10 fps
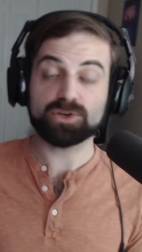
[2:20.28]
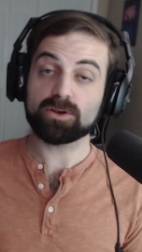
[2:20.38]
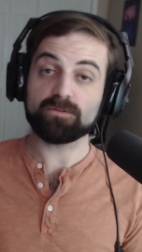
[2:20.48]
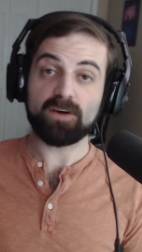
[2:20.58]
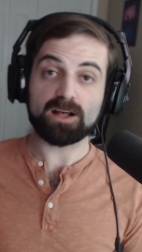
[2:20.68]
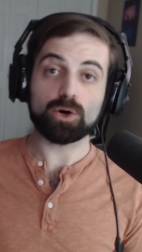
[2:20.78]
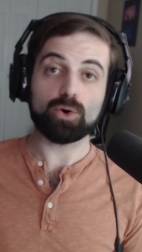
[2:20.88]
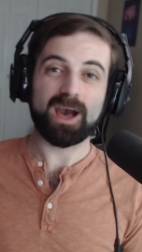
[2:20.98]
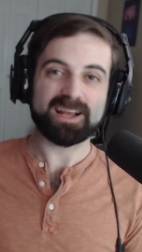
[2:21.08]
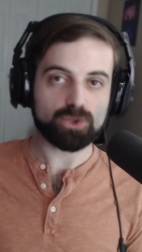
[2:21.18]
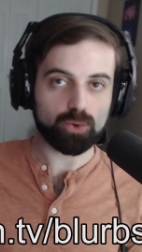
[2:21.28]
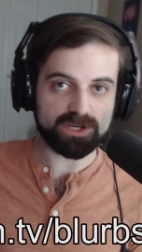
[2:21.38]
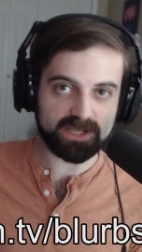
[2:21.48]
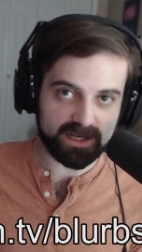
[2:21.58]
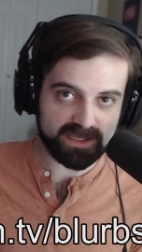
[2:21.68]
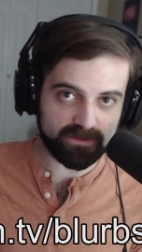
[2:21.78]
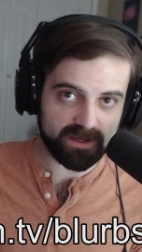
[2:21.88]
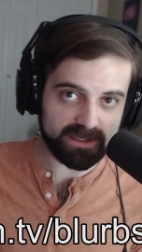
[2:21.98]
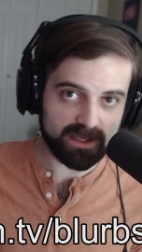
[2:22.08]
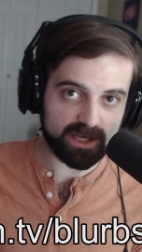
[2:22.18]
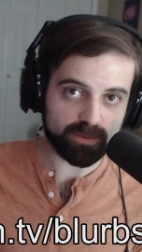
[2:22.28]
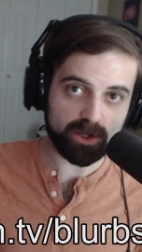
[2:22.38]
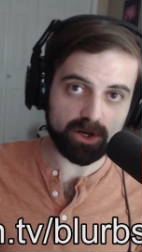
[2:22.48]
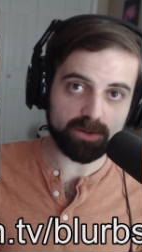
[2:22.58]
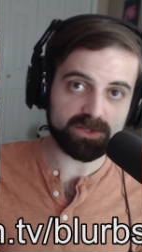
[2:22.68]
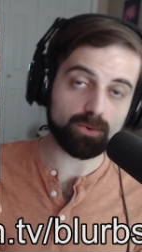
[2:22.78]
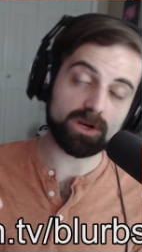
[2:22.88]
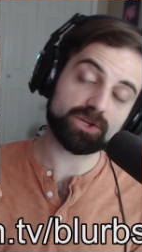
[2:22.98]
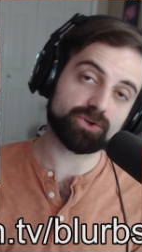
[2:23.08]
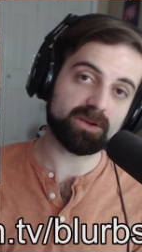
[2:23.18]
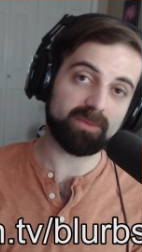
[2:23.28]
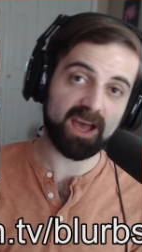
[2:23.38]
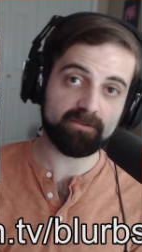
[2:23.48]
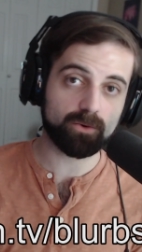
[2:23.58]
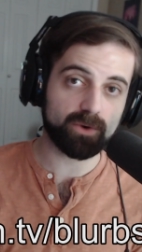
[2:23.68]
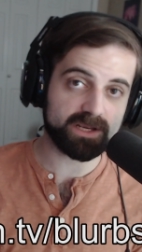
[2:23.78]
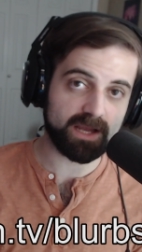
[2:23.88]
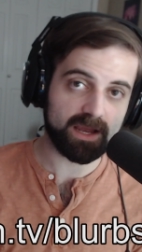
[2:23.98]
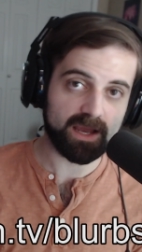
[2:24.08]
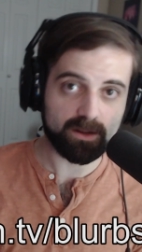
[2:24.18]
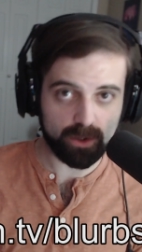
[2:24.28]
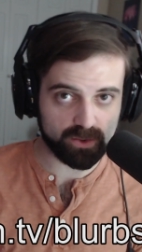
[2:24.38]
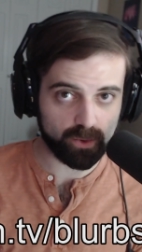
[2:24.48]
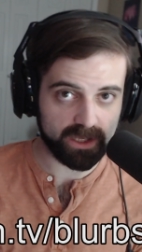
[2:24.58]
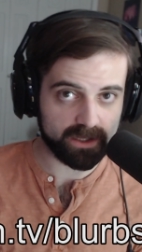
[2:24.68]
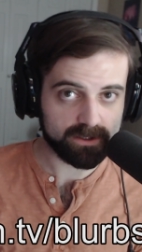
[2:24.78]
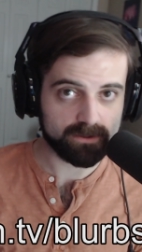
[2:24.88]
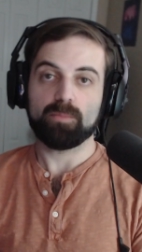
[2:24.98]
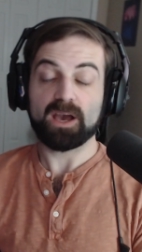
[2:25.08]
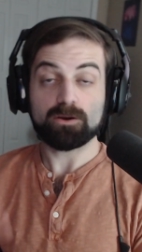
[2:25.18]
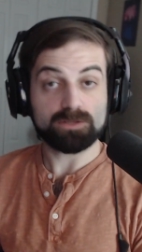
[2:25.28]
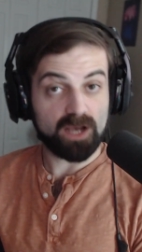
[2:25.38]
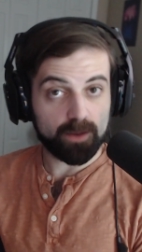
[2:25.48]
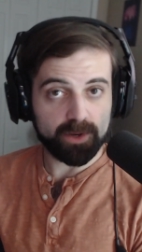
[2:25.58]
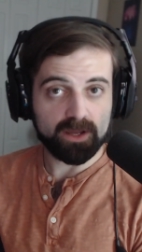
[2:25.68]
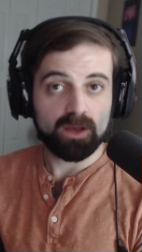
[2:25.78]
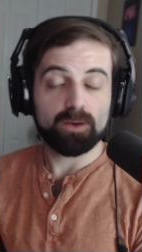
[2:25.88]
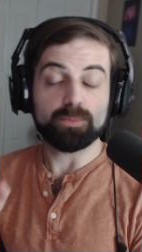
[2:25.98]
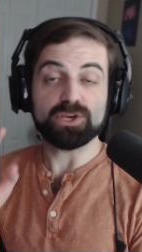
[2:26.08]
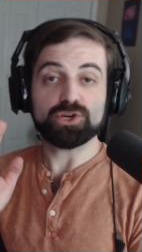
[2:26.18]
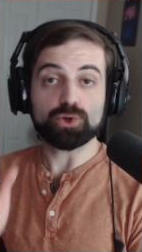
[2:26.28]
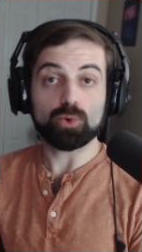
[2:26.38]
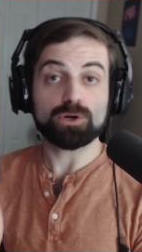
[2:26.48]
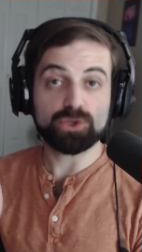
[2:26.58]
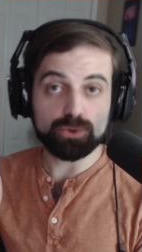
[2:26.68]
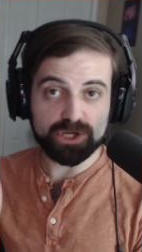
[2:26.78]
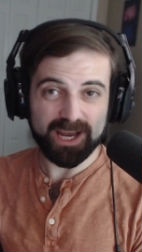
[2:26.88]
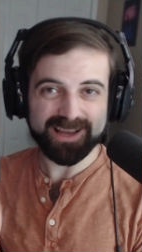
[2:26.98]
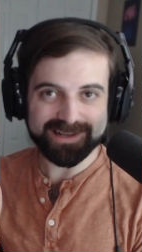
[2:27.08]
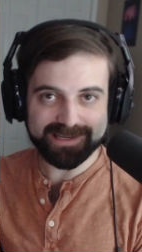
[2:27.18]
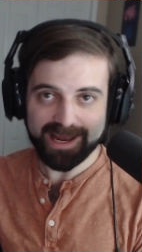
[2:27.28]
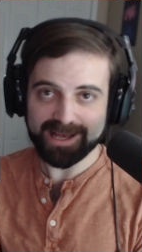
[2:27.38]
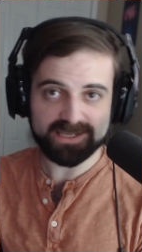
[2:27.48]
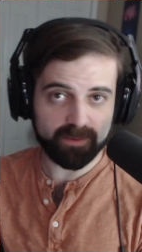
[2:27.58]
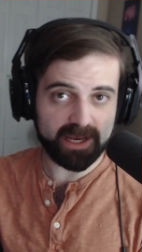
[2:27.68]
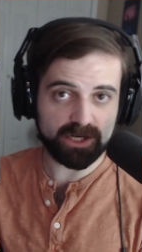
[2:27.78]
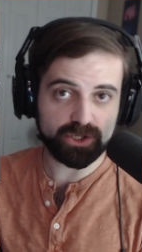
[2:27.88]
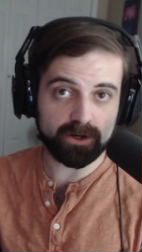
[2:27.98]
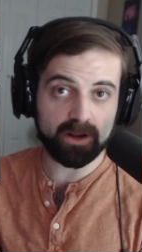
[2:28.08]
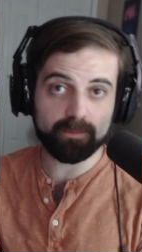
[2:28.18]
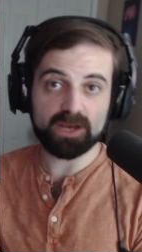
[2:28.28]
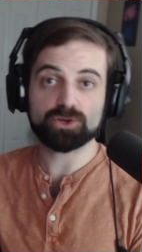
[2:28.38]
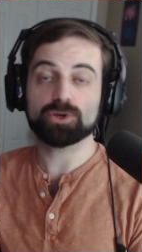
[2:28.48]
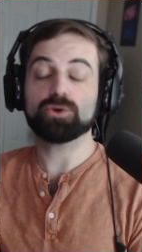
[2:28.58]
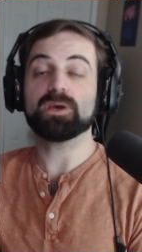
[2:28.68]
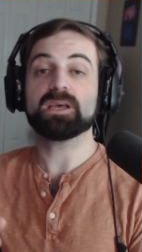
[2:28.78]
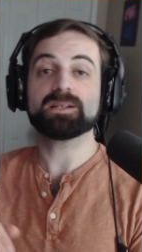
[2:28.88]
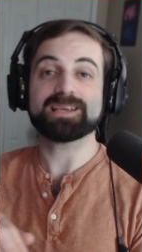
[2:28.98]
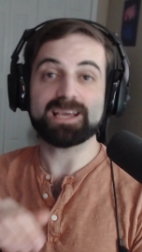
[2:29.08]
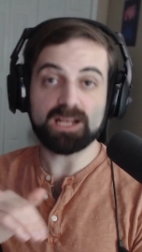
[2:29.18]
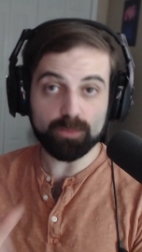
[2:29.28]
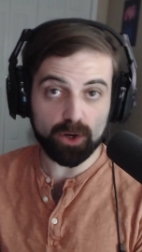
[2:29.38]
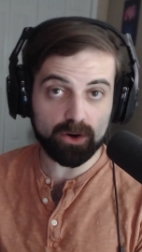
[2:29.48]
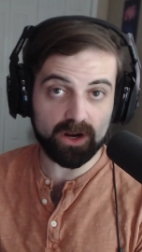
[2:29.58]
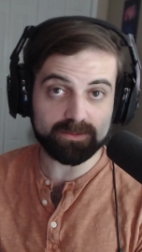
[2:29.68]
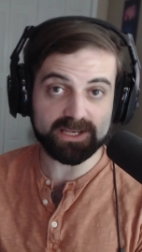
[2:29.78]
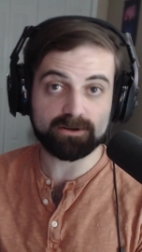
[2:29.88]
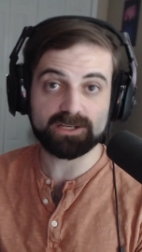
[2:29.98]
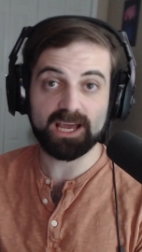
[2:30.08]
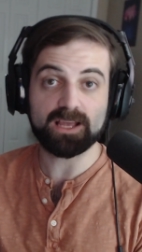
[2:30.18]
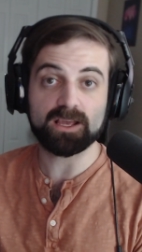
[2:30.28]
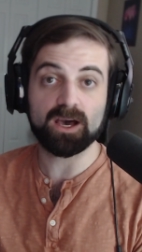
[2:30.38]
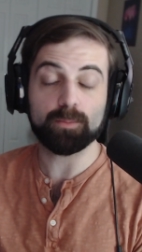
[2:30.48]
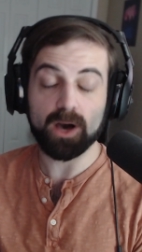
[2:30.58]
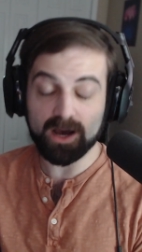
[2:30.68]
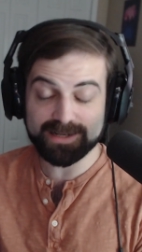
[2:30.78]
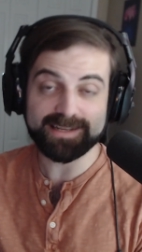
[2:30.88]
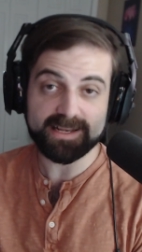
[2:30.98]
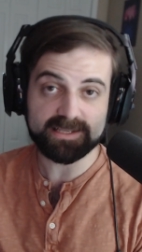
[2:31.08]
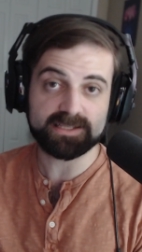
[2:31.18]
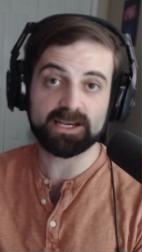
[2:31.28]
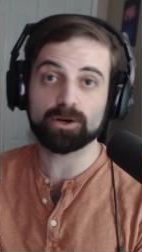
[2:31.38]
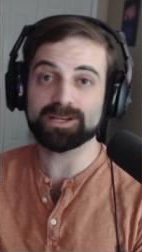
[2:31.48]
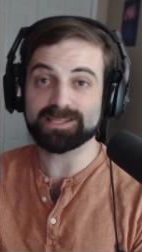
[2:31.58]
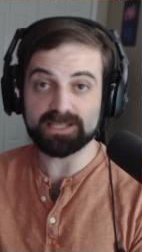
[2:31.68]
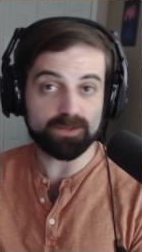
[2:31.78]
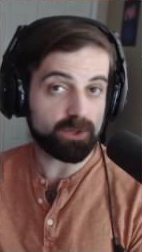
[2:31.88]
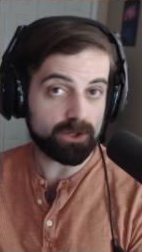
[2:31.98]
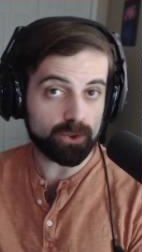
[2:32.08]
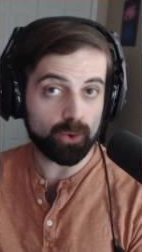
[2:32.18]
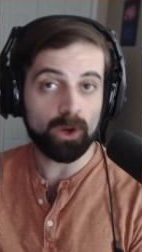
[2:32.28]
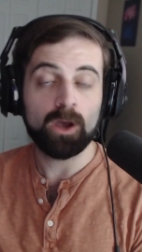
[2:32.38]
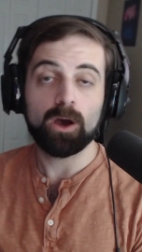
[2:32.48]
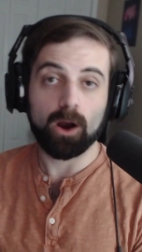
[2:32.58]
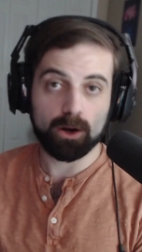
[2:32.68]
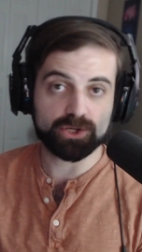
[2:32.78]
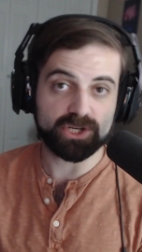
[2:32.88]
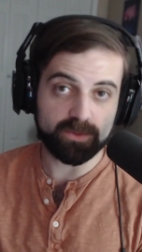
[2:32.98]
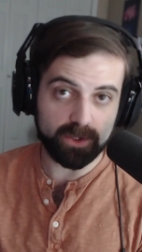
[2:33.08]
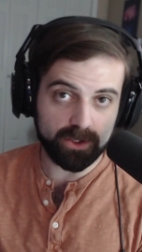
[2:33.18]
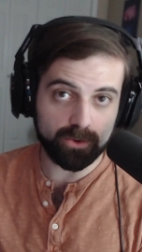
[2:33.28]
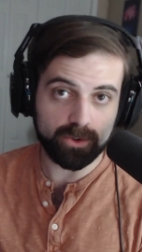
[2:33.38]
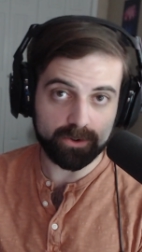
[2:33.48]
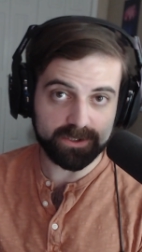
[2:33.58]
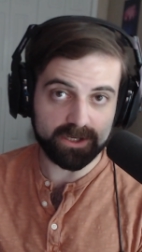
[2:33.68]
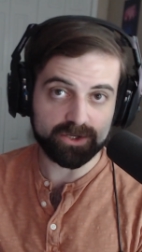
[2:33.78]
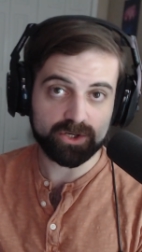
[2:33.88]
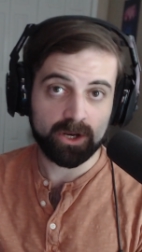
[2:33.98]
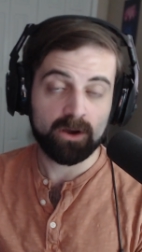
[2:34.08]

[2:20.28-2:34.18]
sure to follow at twitch.tv/blurbs, where I stream every weekday and most weekends. Back on topic, be sure to check Task Manager and make sure you end any programs that are taking up unnecessary CPU or GPU usage.